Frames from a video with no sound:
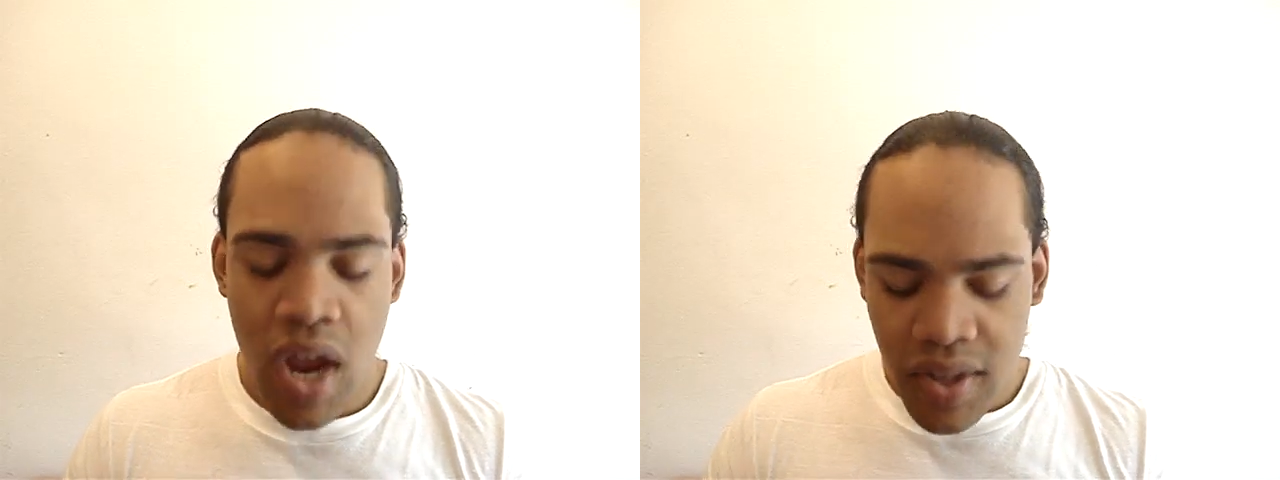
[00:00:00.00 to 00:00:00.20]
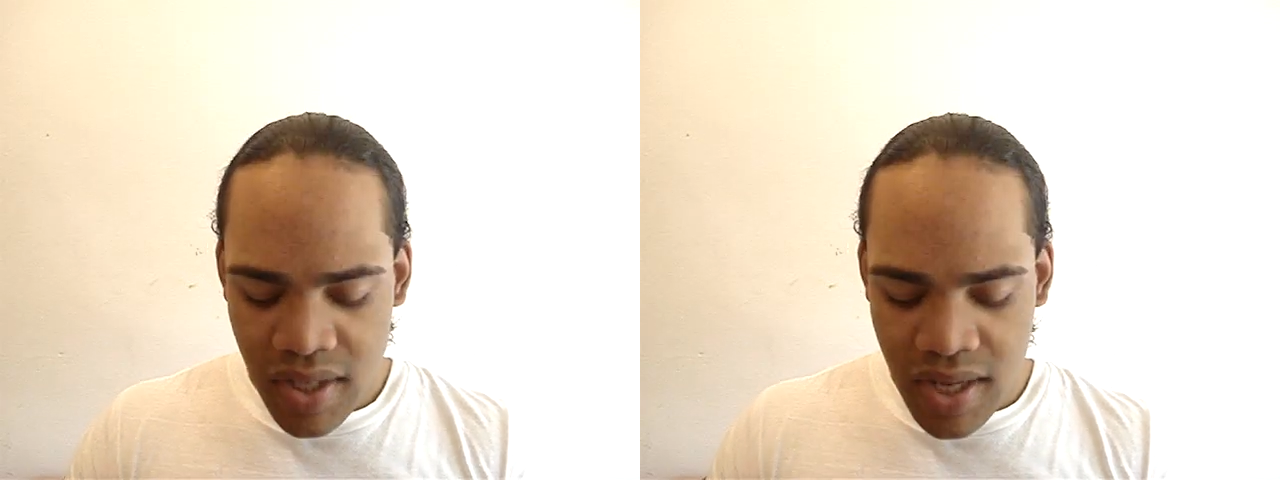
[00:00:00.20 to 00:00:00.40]

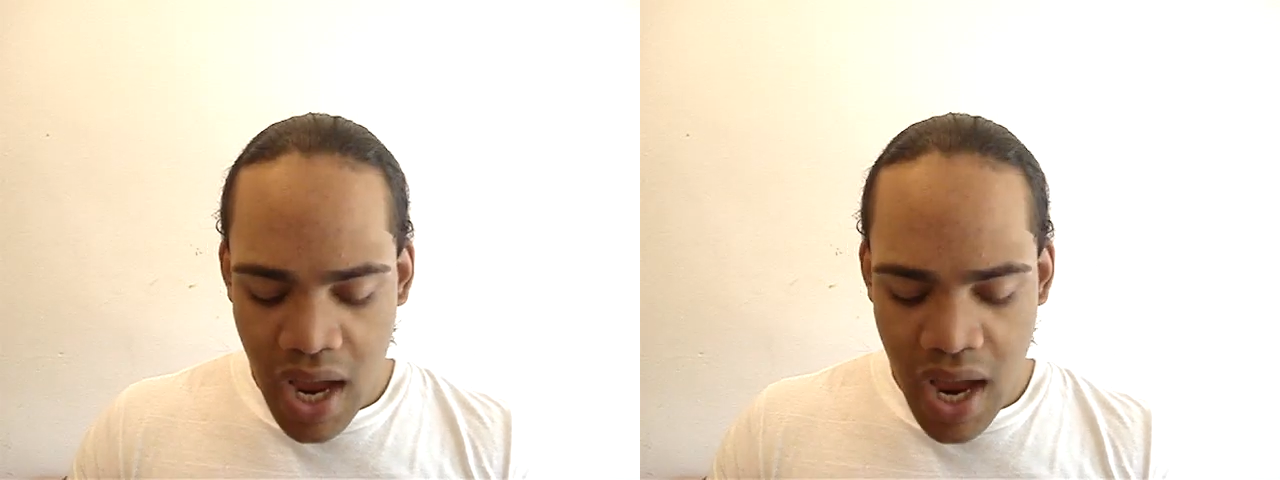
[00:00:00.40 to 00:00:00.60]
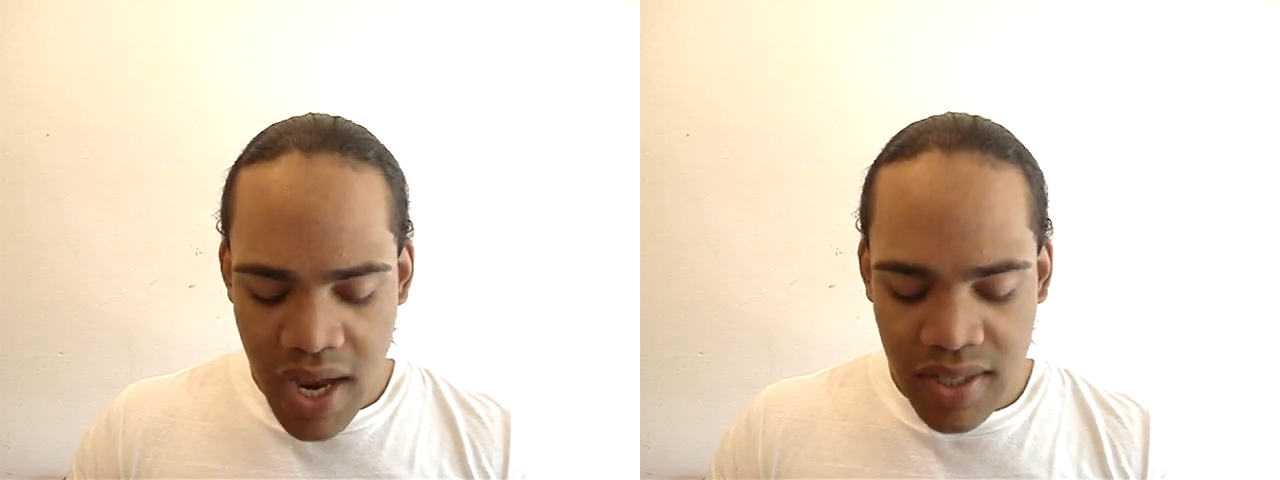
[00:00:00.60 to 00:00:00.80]
This
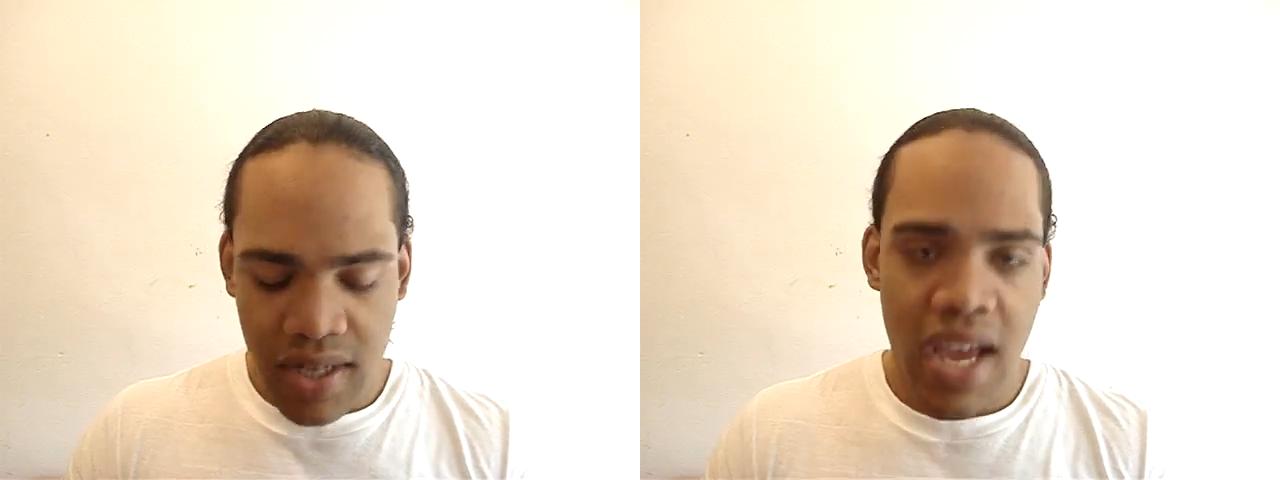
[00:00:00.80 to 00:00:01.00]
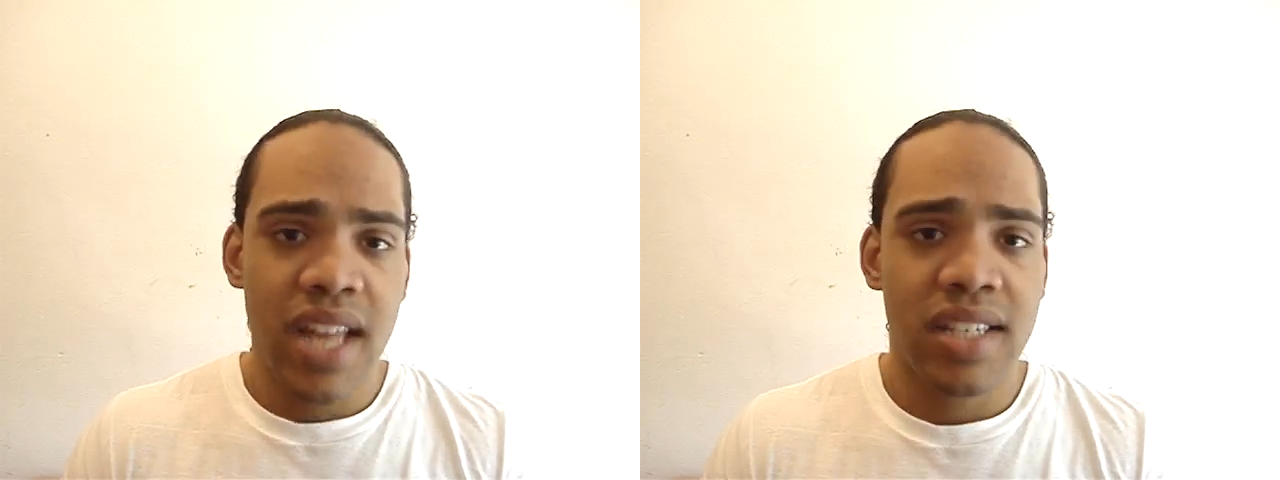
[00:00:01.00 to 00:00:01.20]
guy is an
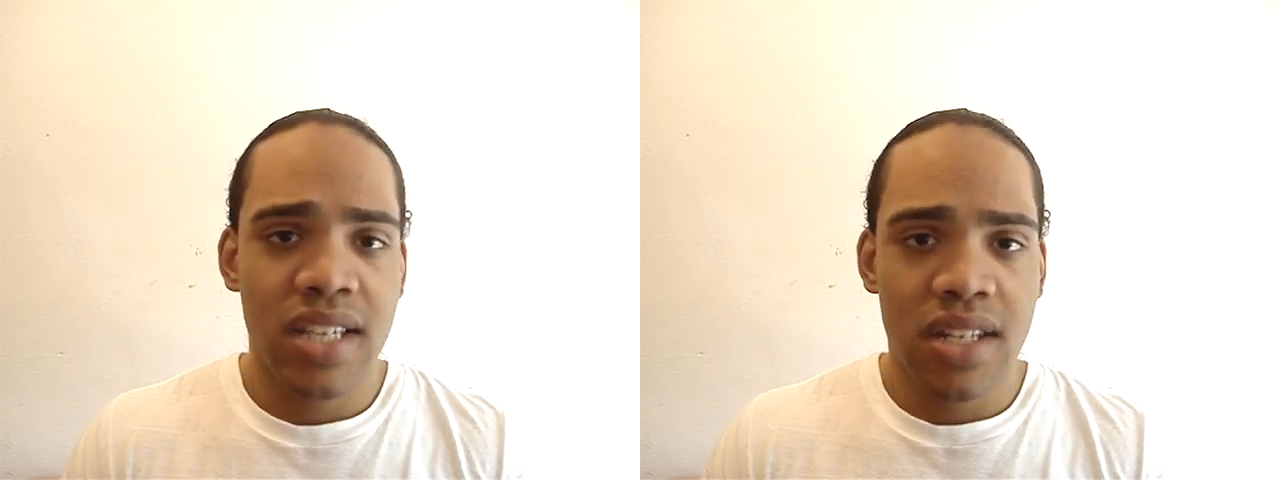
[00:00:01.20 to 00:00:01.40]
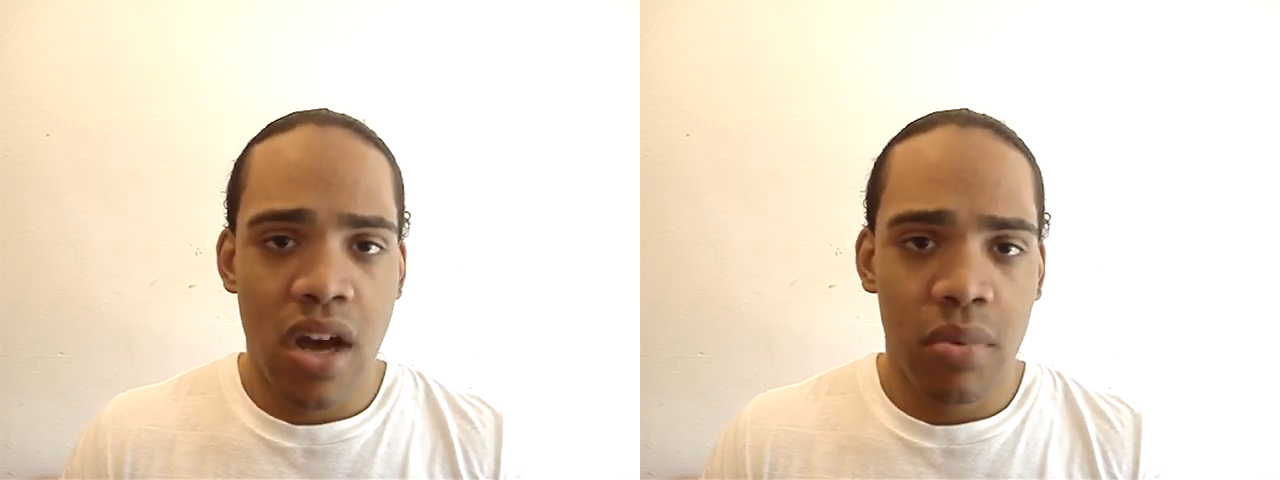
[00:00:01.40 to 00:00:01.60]

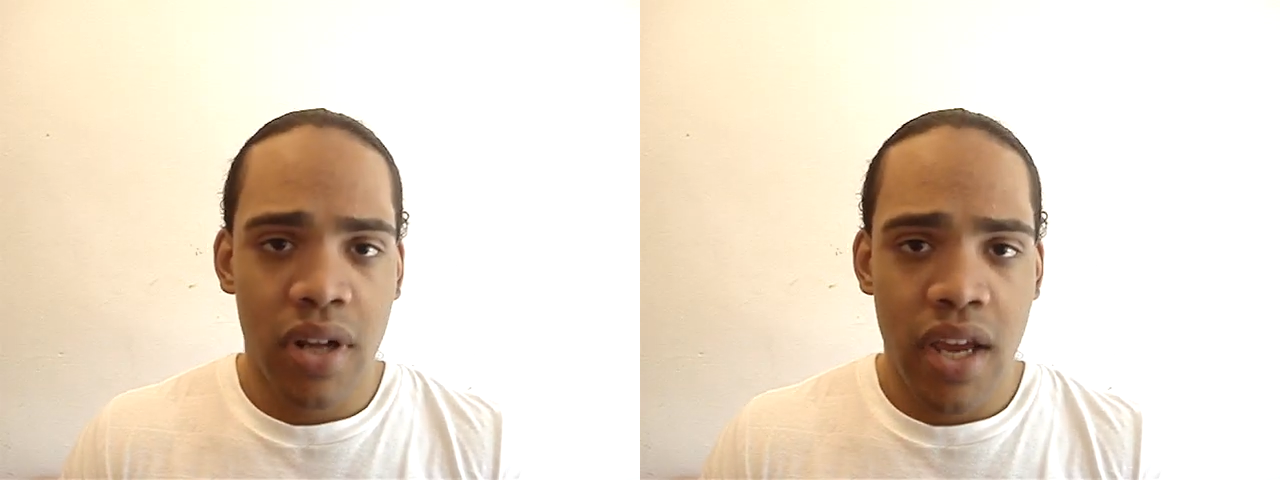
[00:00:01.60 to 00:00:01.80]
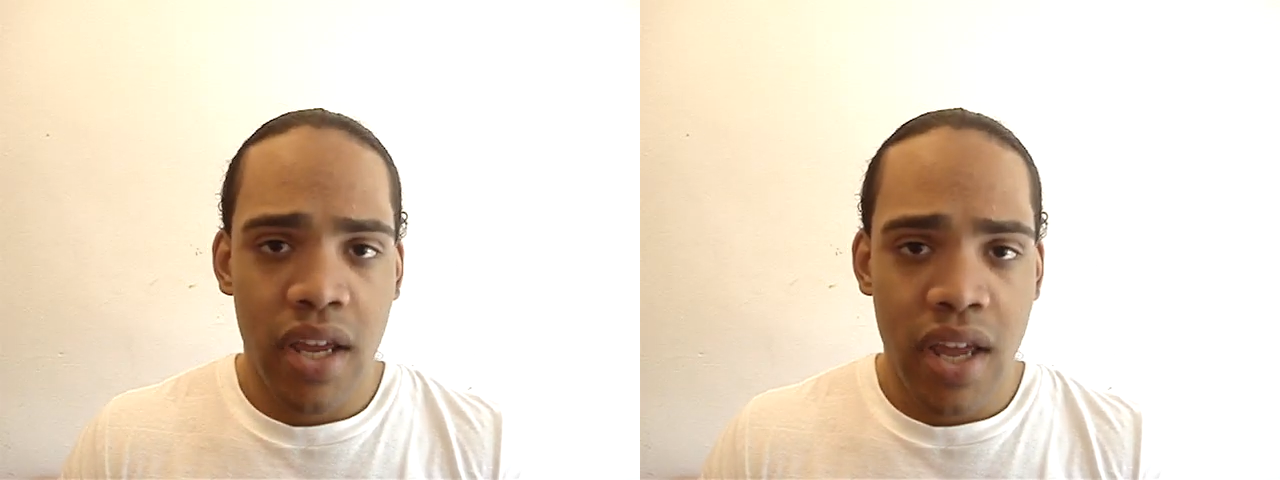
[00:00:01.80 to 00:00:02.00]

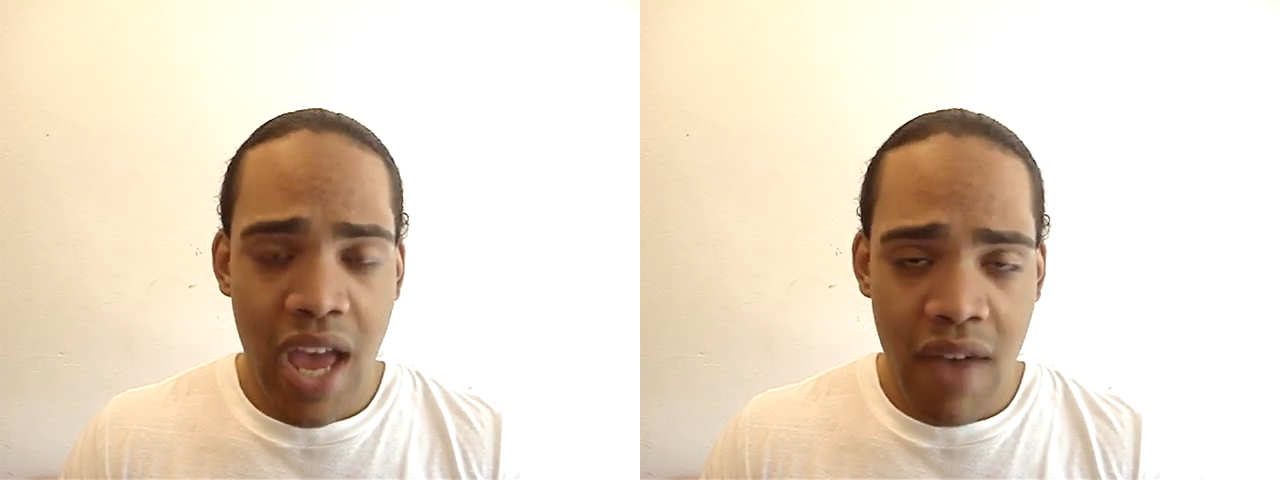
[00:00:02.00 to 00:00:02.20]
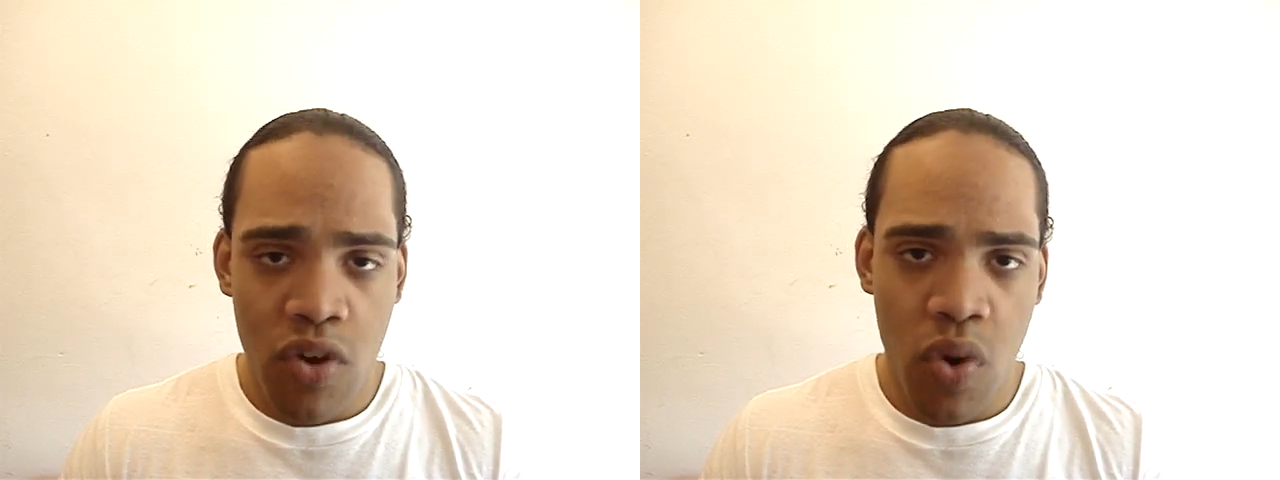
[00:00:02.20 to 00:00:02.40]
NCAA
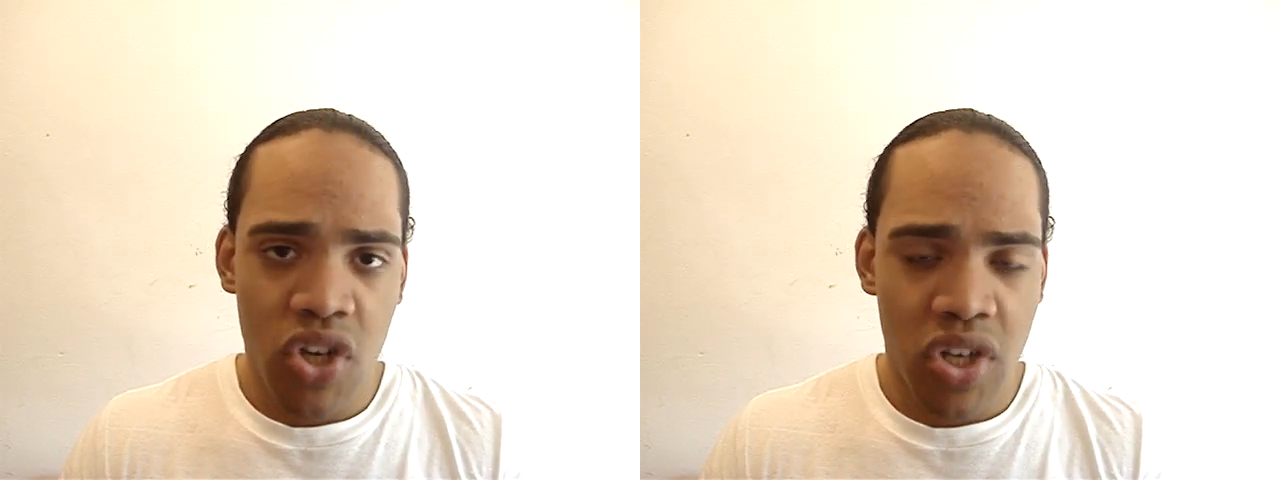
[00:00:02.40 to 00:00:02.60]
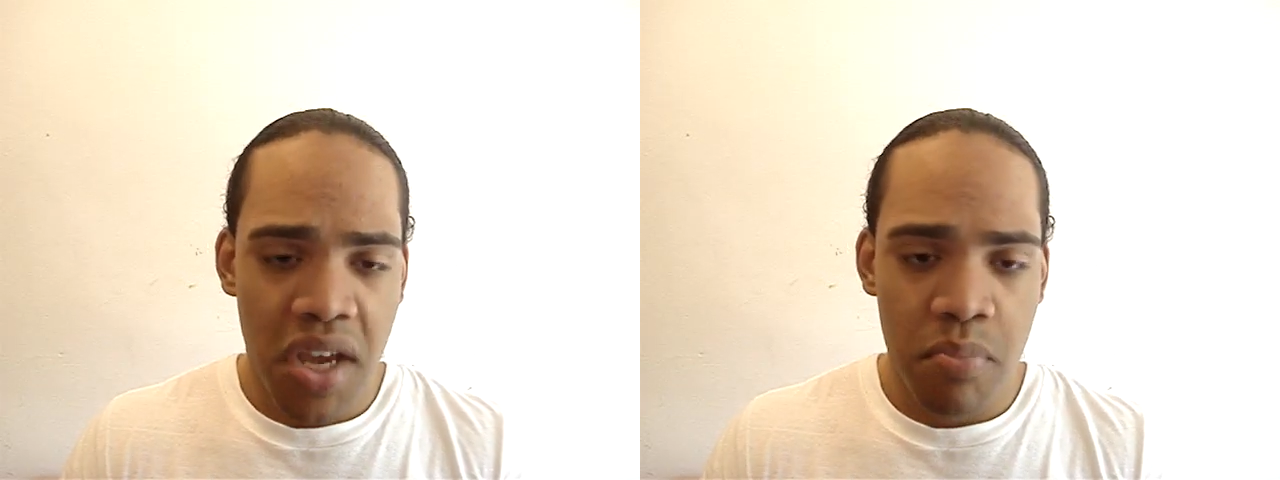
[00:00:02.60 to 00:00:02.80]
heavyweight
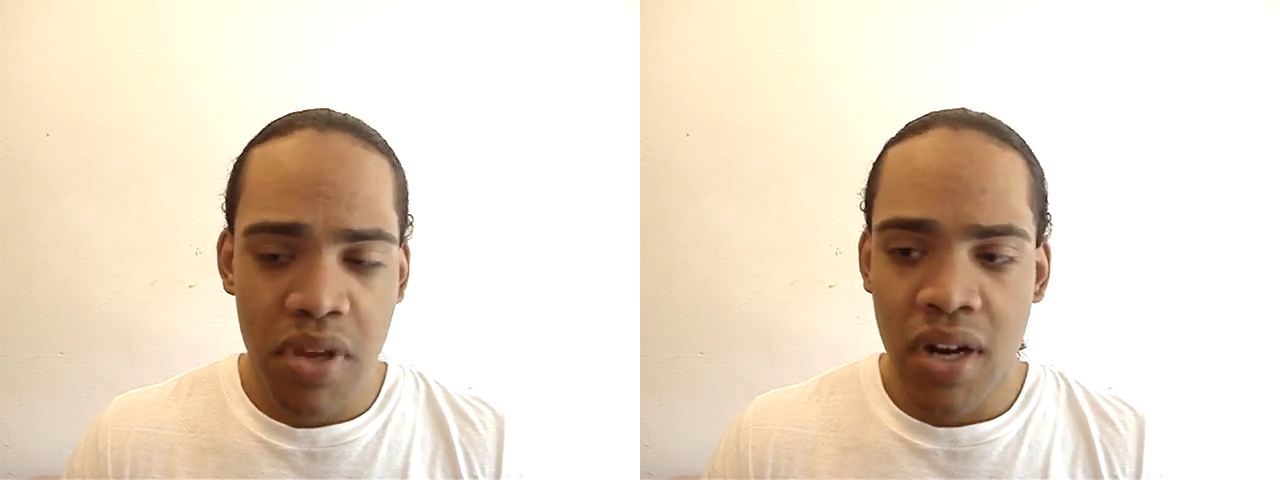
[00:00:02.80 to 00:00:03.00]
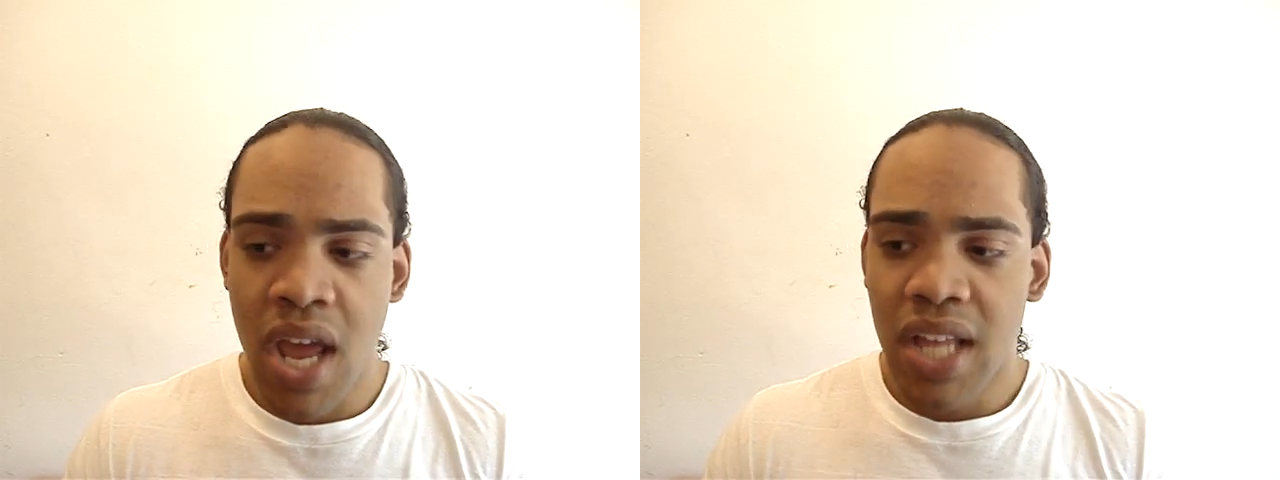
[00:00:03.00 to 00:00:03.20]
champion.